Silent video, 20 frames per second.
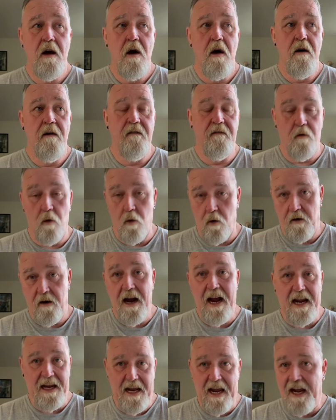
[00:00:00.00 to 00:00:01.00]
for
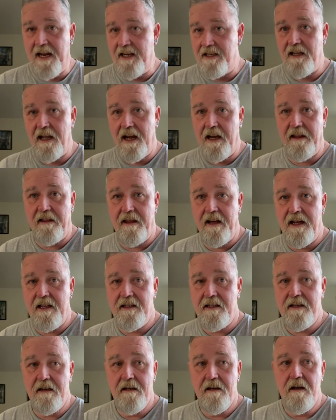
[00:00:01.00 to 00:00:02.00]
a case like
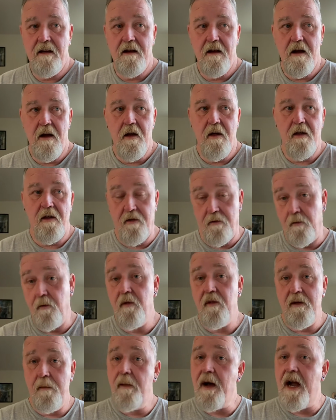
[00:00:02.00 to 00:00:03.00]
this, through
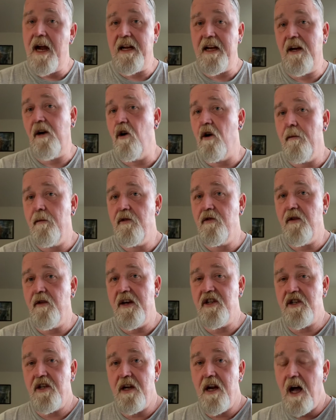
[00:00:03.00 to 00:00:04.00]
the binding
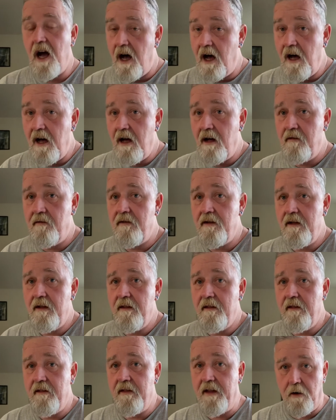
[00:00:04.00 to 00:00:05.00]
arbitration of
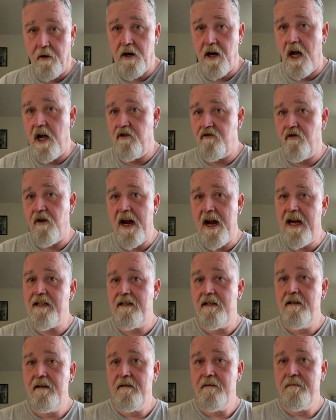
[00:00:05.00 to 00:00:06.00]
their contract.
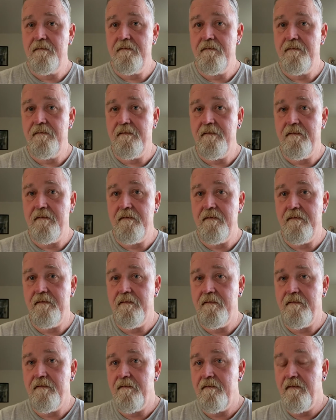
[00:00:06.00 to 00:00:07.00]

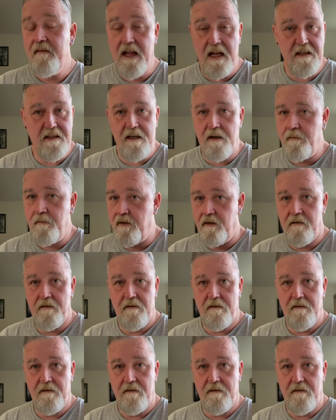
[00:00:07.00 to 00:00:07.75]
That's simple.